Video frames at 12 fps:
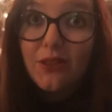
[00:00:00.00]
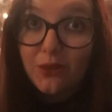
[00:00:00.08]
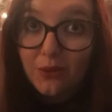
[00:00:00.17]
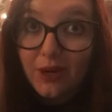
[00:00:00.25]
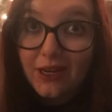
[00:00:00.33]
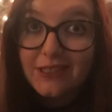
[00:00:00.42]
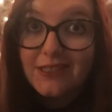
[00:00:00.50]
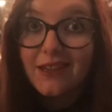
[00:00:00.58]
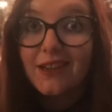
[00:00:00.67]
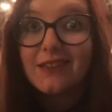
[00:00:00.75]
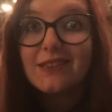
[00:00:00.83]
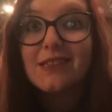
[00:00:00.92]

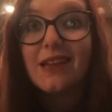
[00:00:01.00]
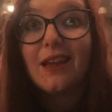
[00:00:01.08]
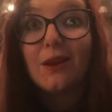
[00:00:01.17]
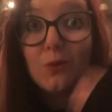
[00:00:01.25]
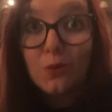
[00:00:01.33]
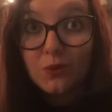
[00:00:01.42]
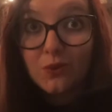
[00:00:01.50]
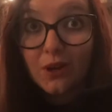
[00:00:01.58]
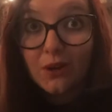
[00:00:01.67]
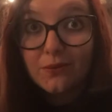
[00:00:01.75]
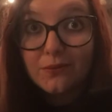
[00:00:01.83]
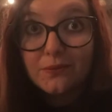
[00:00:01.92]
Thurisaz and
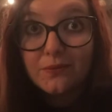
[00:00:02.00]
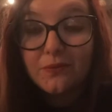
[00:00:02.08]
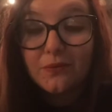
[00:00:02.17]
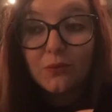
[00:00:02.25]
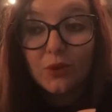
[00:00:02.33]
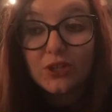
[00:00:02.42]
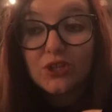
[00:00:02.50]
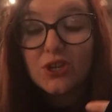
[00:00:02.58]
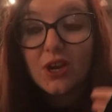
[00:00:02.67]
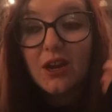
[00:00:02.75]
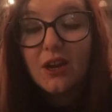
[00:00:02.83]
Wunjo, which